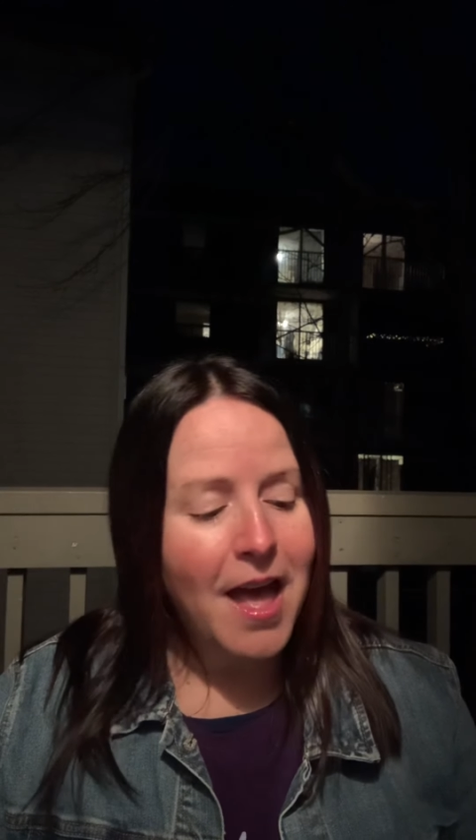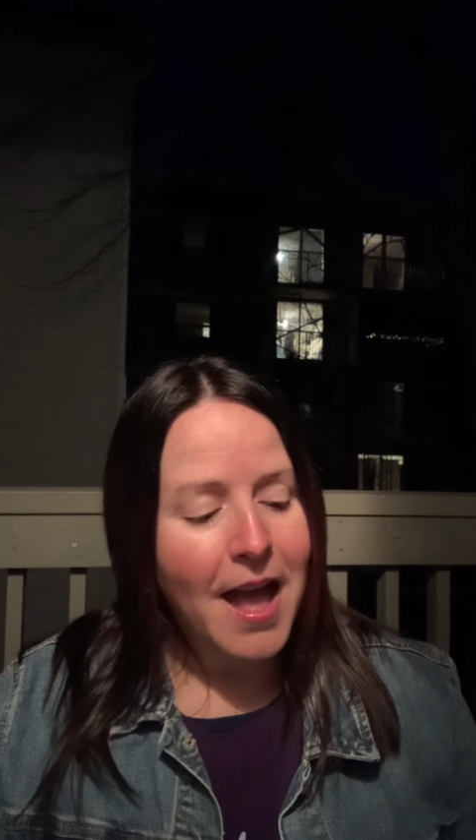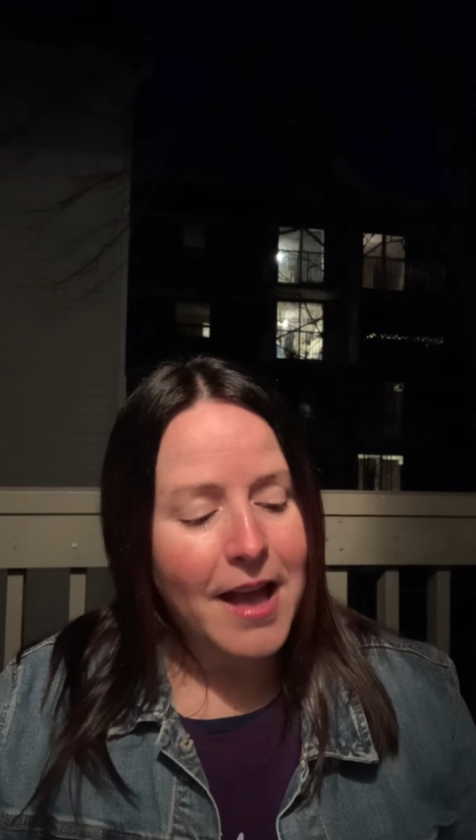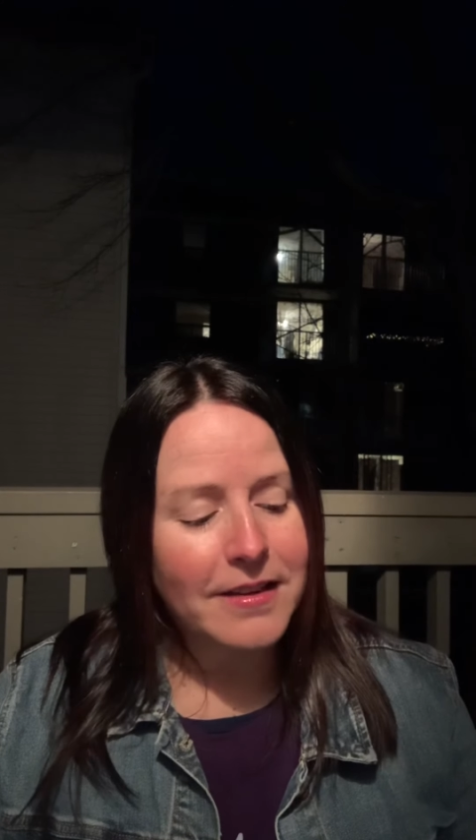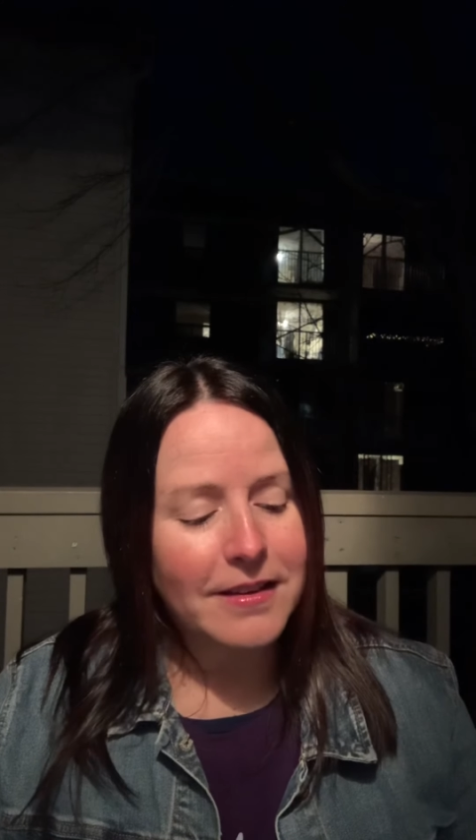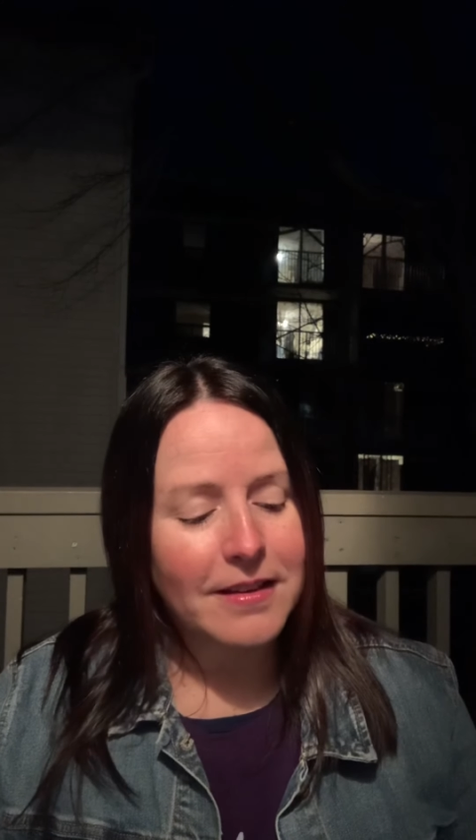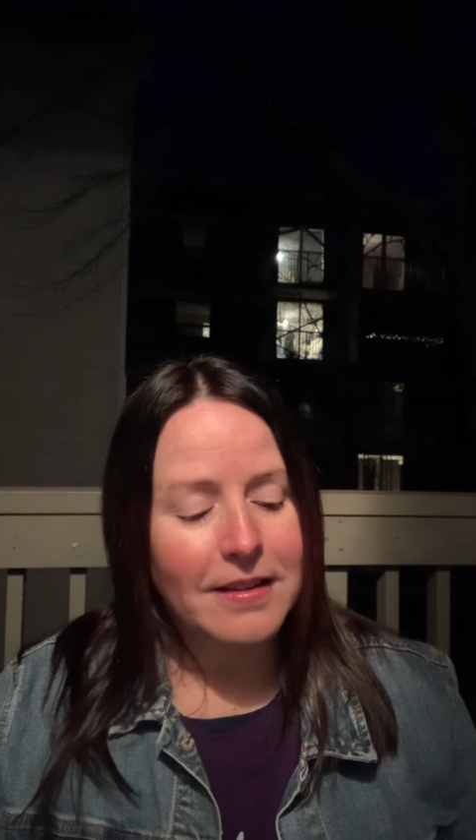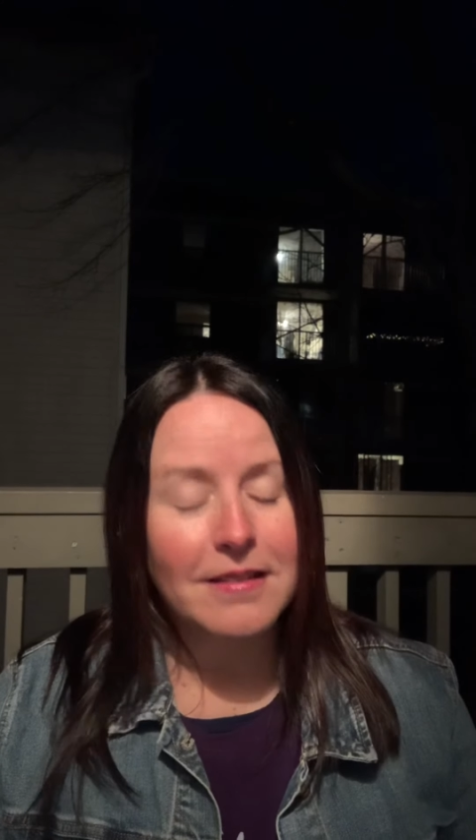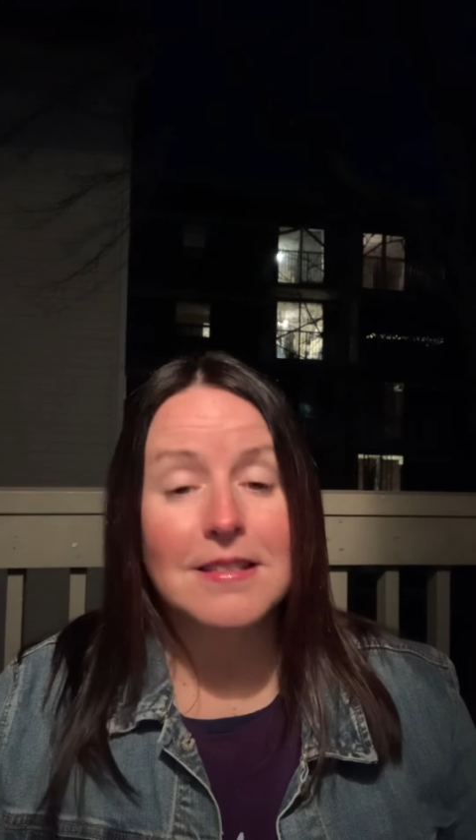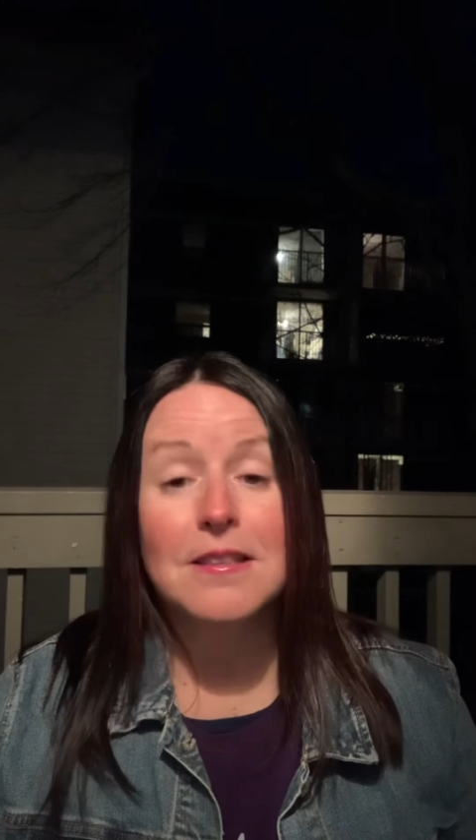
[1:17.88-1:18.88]
and it
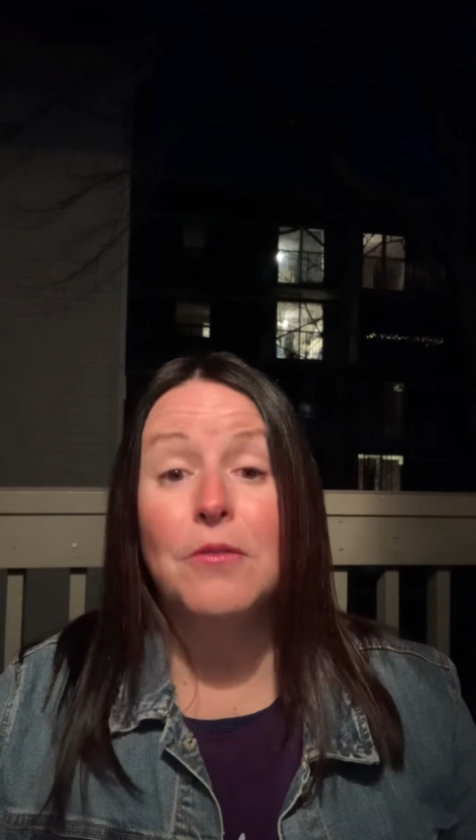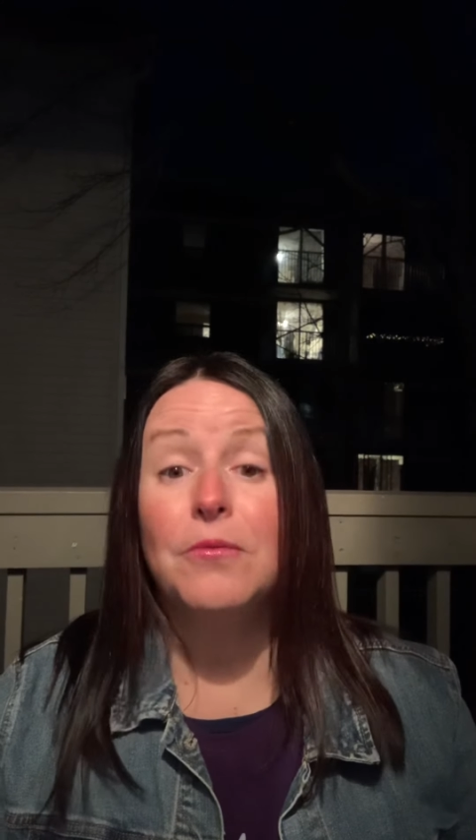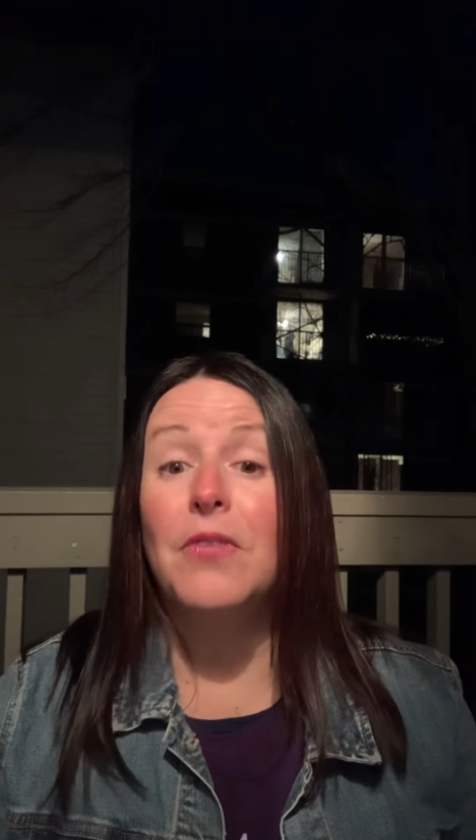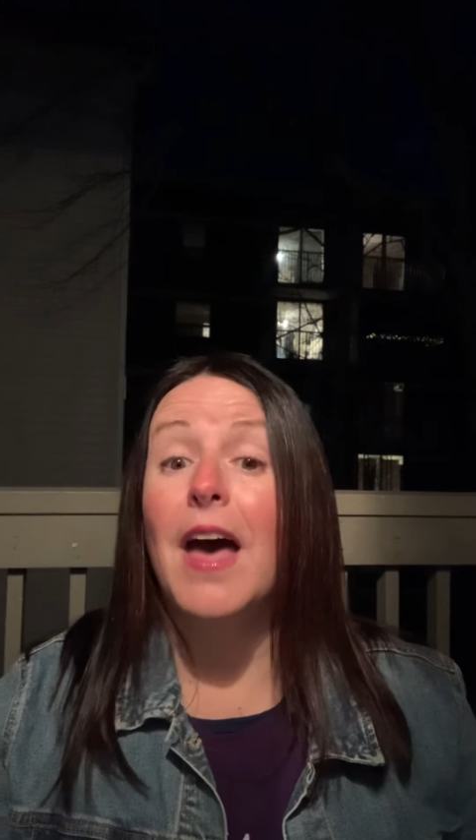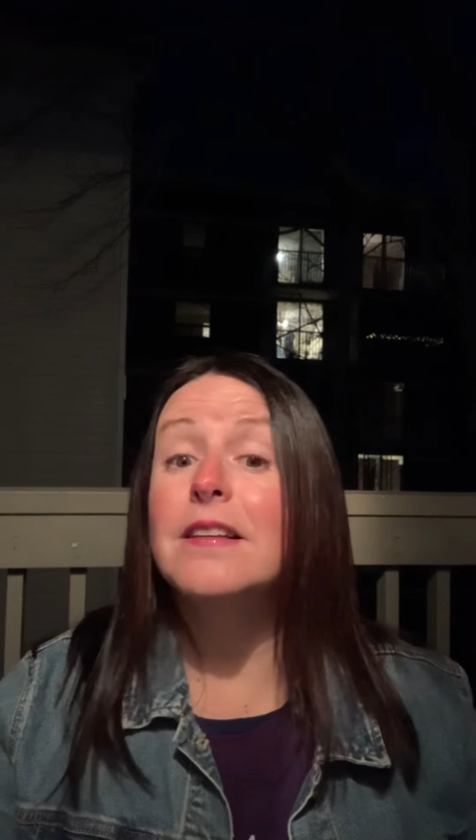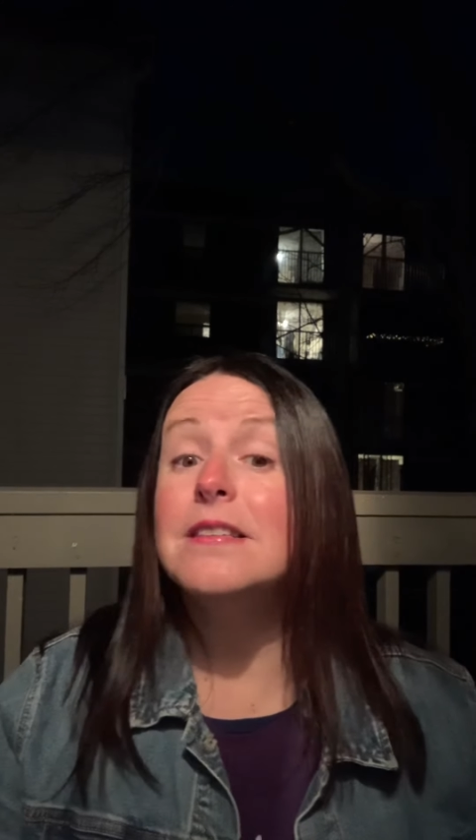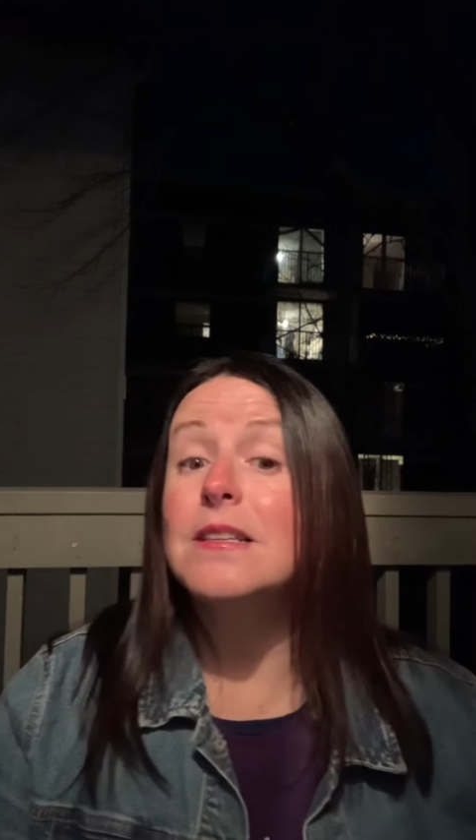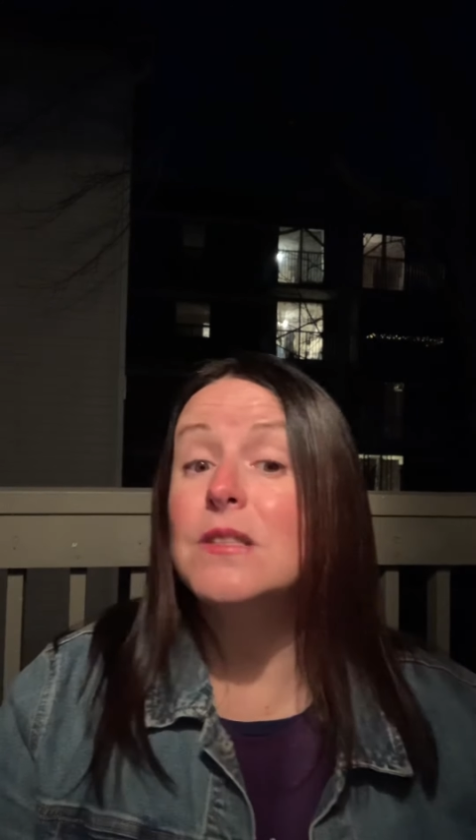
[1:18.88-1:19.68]
is that is in